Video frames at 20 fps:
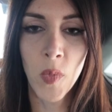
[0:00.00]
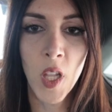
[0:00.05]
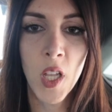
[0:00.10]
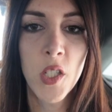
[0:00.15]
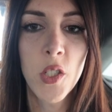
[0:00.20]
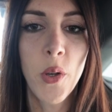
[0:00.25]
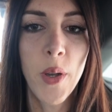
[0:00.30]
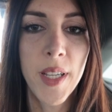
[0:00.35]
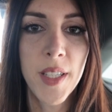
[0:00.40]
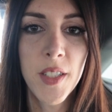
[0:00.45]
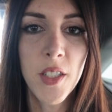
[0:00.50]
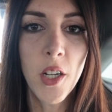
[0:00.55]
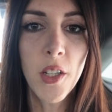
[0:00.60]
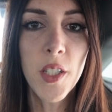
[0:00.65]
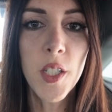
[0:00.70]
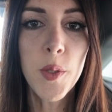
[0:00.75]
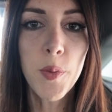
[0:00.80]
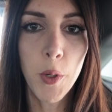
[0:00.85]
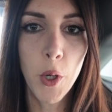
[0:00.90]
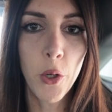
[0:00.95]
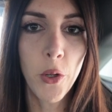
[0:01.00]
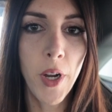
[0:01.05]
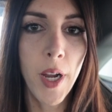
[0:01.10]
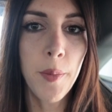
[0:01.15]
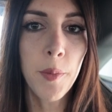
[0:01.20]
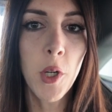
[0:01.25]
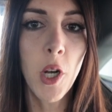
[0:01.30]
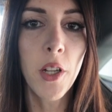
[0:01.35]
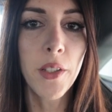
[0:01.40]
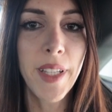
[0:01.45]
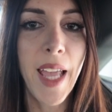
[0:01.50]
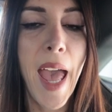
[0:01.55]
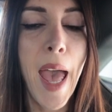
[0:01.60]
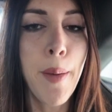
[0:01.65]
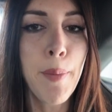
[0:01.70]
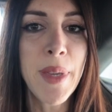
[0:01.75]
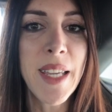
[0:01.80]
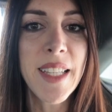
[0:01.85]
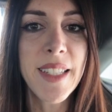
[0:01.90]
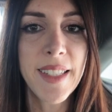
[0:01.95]
So I installed this program called
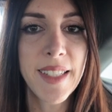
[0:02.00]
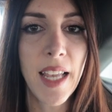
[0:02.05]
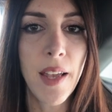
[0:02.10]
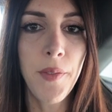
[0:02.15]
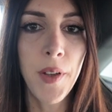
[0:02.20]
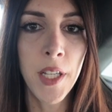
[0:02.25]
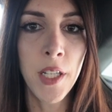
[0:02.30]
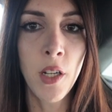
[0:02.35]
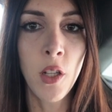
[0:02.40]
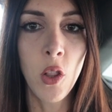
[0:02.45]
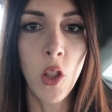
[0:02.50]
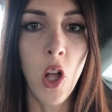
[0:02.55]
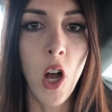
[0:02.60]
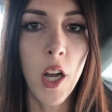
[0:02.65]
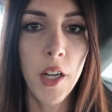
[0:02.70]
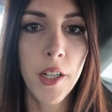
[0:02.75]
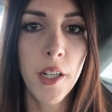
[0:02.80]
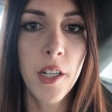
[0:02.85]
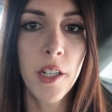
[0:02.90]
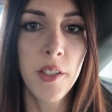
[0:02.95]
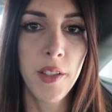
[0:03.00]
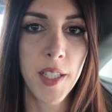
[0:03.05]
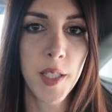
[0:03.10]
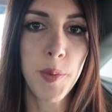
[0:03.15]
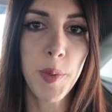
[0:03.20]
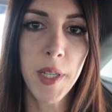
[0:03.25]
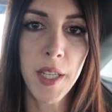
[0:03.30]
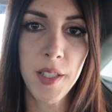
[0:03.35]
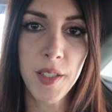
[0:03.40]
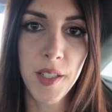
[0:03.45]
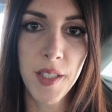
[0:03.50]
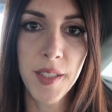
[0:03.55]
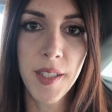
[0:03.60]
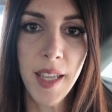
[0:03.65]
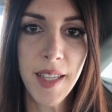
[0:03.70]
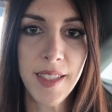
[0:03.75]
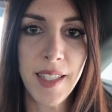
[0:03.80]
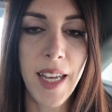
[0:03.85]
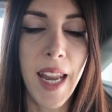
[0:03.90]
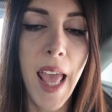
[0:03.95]
ME7 Logger, and that's because this
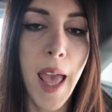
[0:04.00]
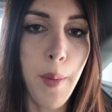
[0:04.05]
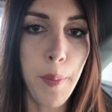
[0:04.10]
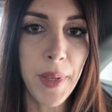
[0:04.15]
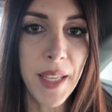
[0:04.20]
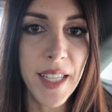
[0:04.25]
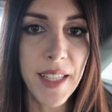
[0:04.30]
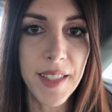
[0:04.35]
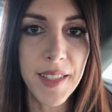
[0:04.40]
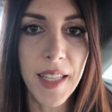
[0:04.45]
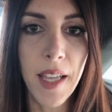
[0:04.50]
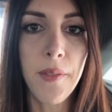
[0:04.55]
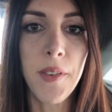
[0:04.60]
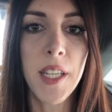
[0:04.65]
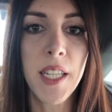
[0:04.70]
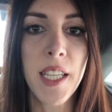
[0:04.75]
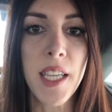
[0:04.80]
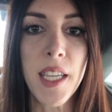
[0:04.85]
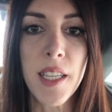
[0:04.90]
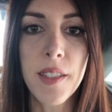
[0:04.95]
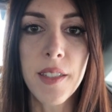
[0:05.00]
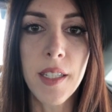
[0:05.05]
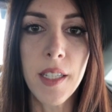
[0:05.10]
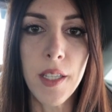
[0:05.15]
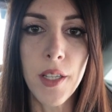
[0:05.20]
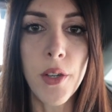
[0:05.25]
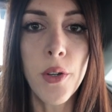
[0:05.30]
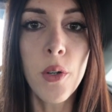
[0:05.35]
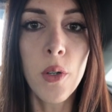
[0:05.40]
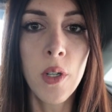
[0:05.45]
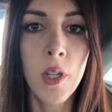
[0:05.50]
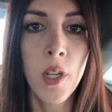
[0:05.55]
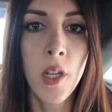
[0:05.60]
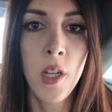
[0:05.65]
has an ME7 ECU,